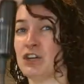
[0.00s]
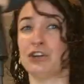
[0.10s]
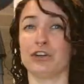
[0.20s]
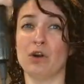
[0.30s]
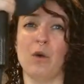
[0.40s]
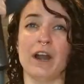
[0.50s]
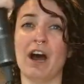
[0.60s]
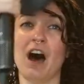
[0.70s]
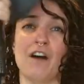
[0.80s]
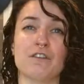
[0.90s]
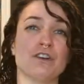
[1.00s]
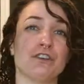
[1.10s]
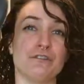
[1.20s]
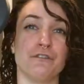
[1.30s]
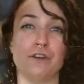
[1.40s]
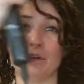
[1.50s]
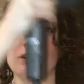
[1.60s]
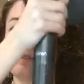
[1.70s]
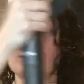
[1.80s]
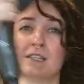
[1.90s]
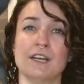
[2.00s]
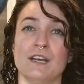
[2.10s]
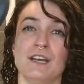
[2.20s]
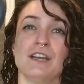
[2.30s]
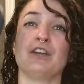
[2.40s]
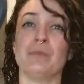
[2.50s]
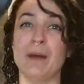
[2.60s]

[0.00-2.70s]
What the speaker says: you're going to want to hover diffuse your